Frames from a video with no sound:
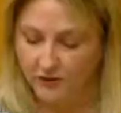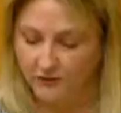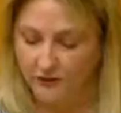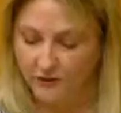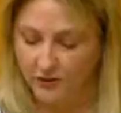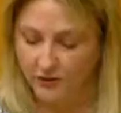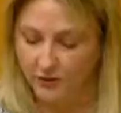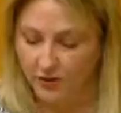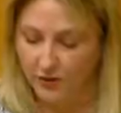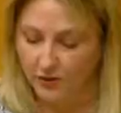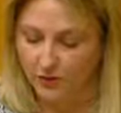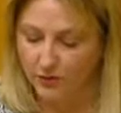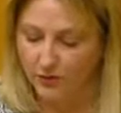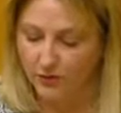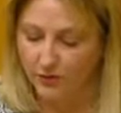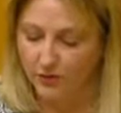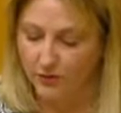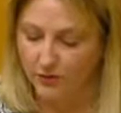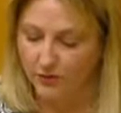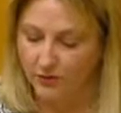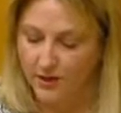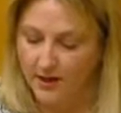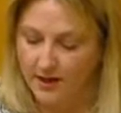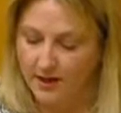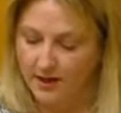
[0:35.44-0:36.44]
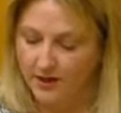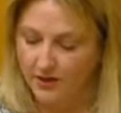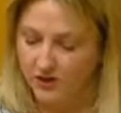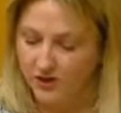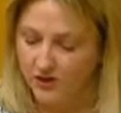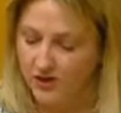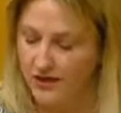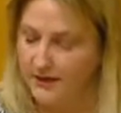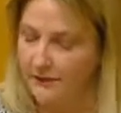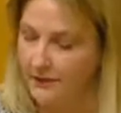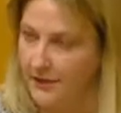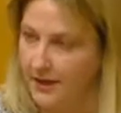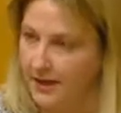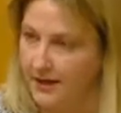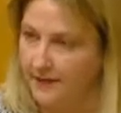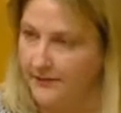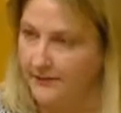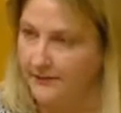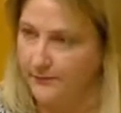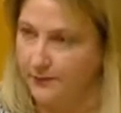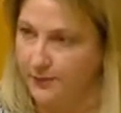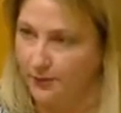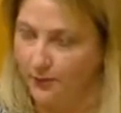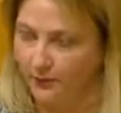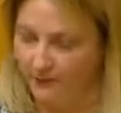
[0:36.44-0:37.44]
for long-haul sheep
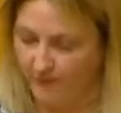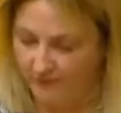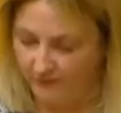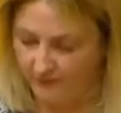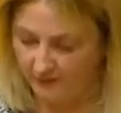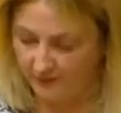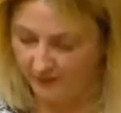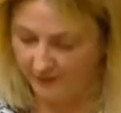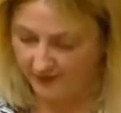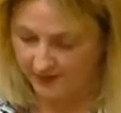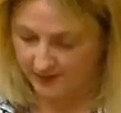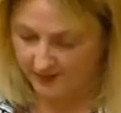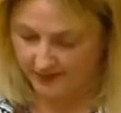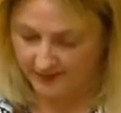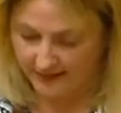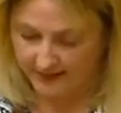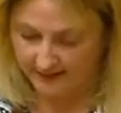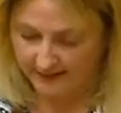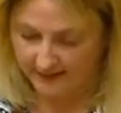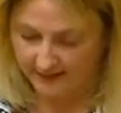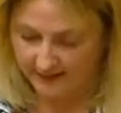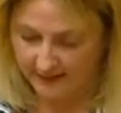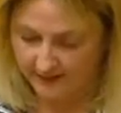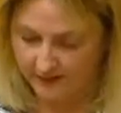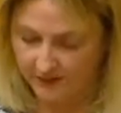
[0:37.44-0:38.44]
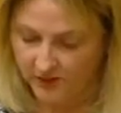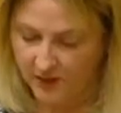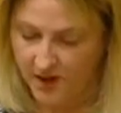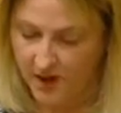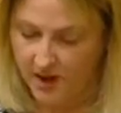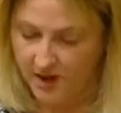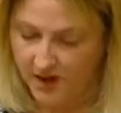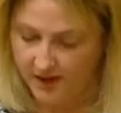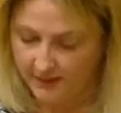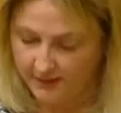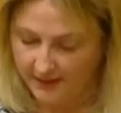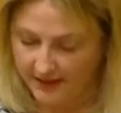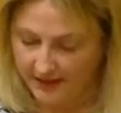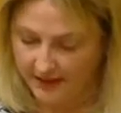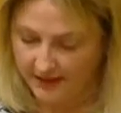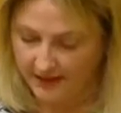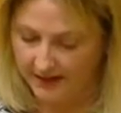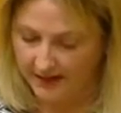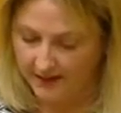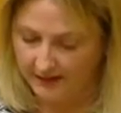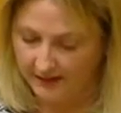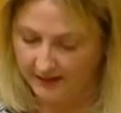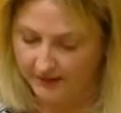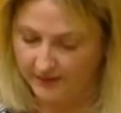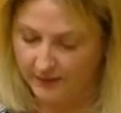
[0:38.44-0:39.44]
export from Australia. Time and
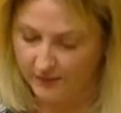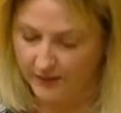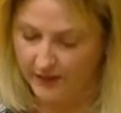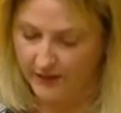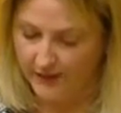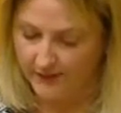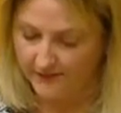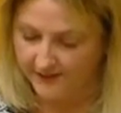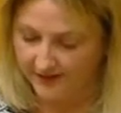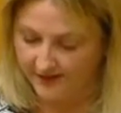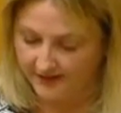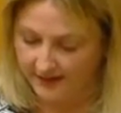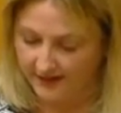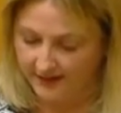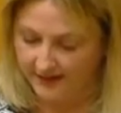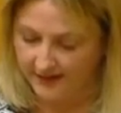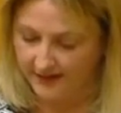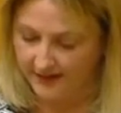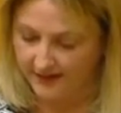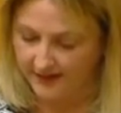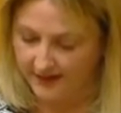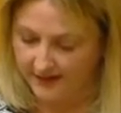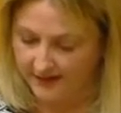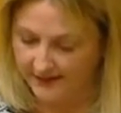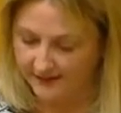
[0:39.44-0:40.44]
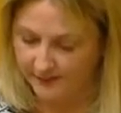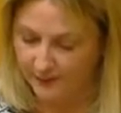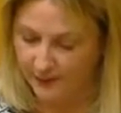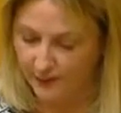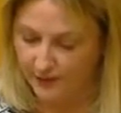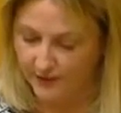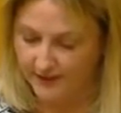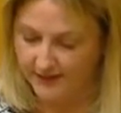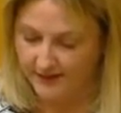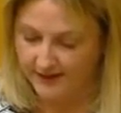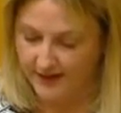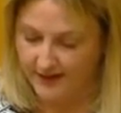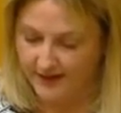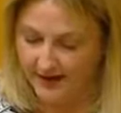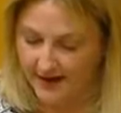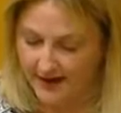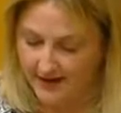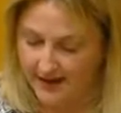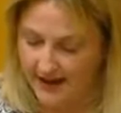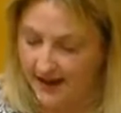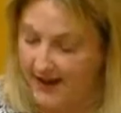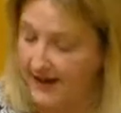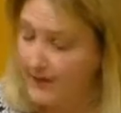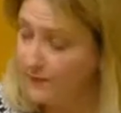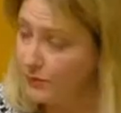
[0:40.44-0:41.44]
again, we have seen that exporters are
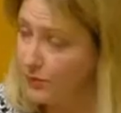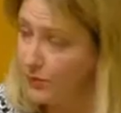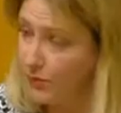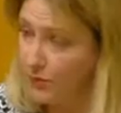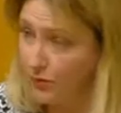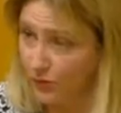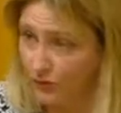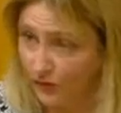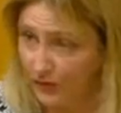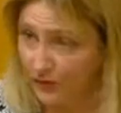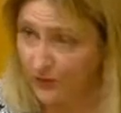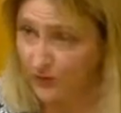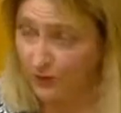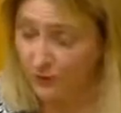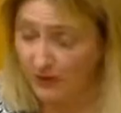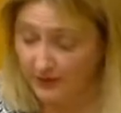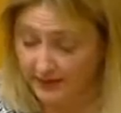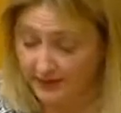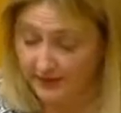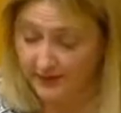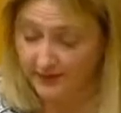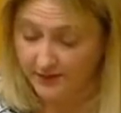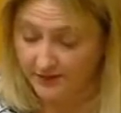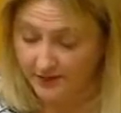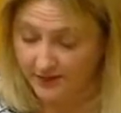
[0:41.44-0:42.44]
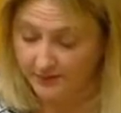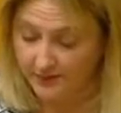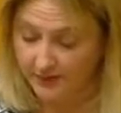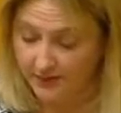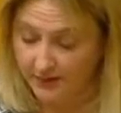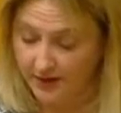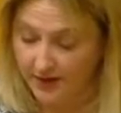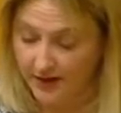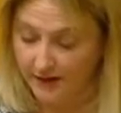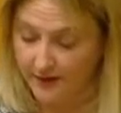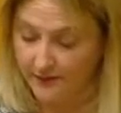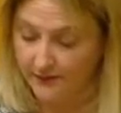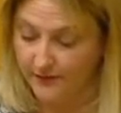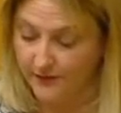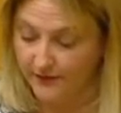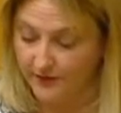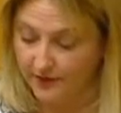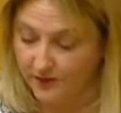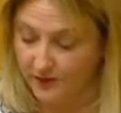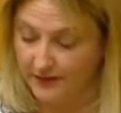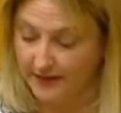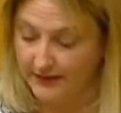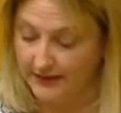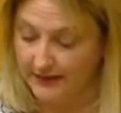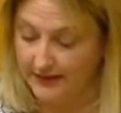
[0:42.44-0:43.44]
unable or unwilling to comply with
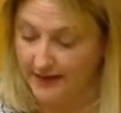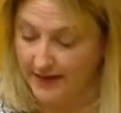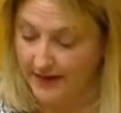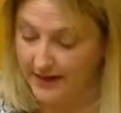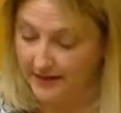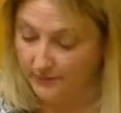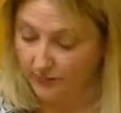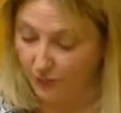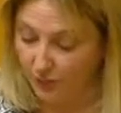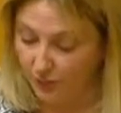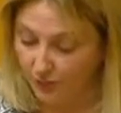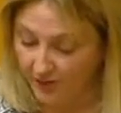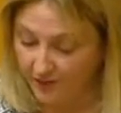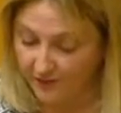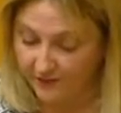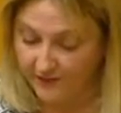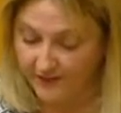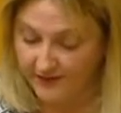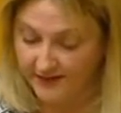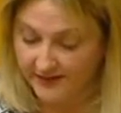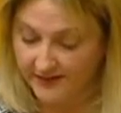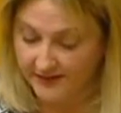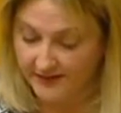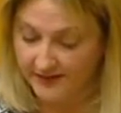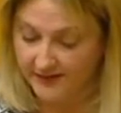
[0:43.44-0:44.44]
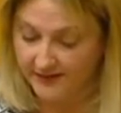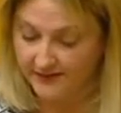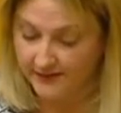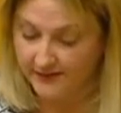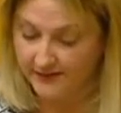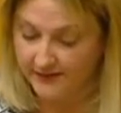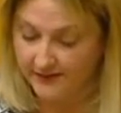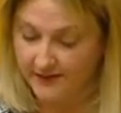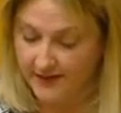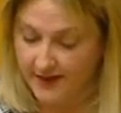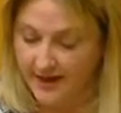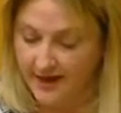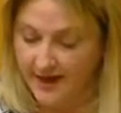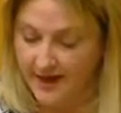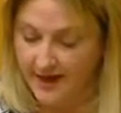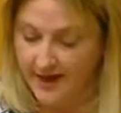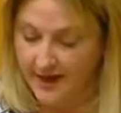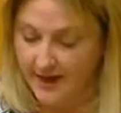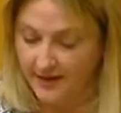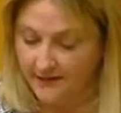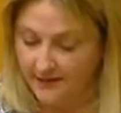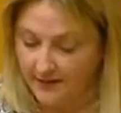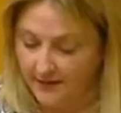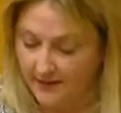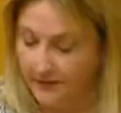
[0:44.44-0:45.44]
Australian animal welfare standards,
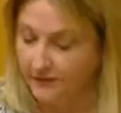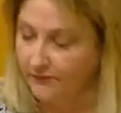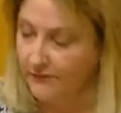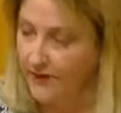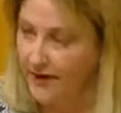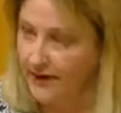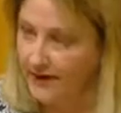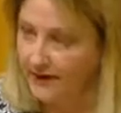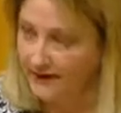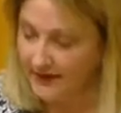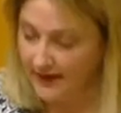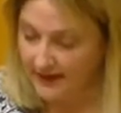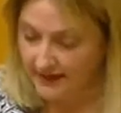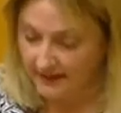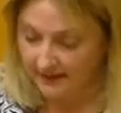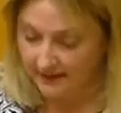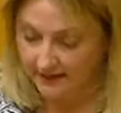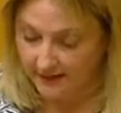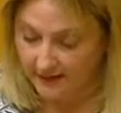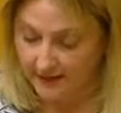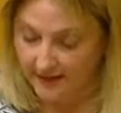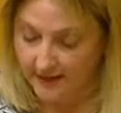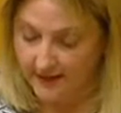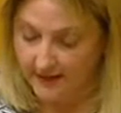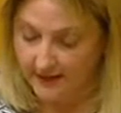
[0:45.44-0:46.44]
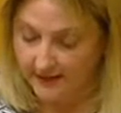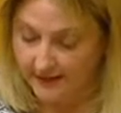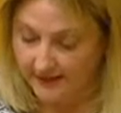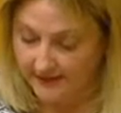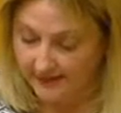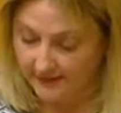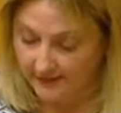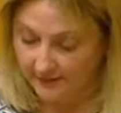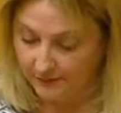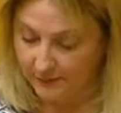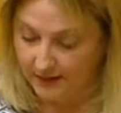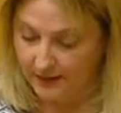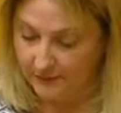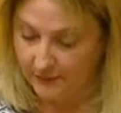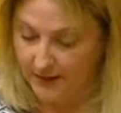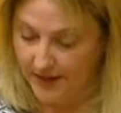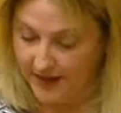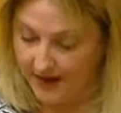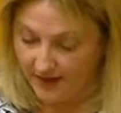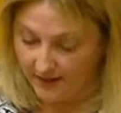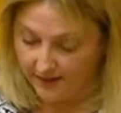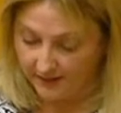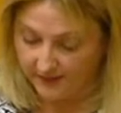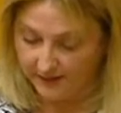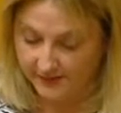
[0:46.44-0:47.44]
and that the regulator is simply
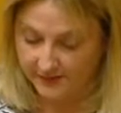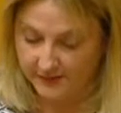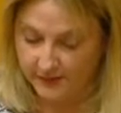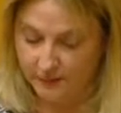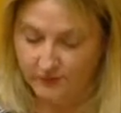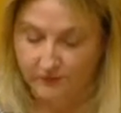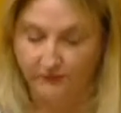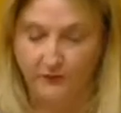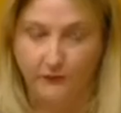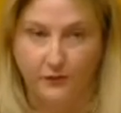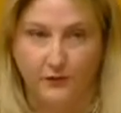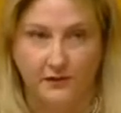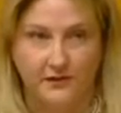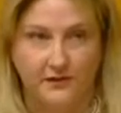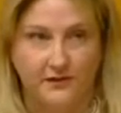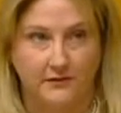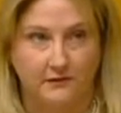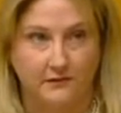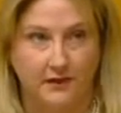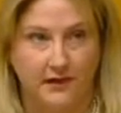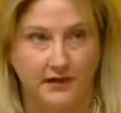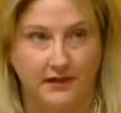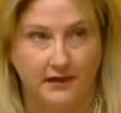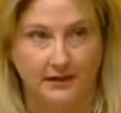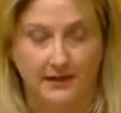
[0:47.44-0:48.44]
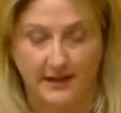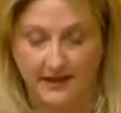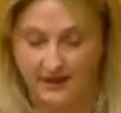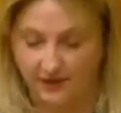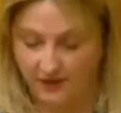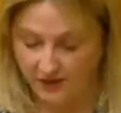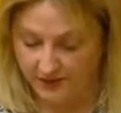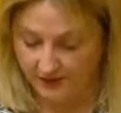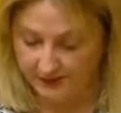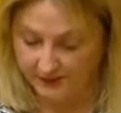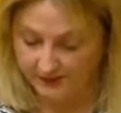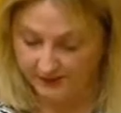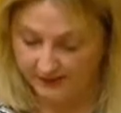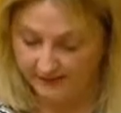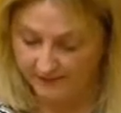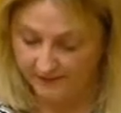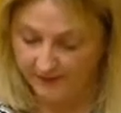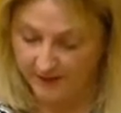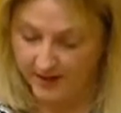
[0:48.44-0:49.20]
powerless to enforce the regulations.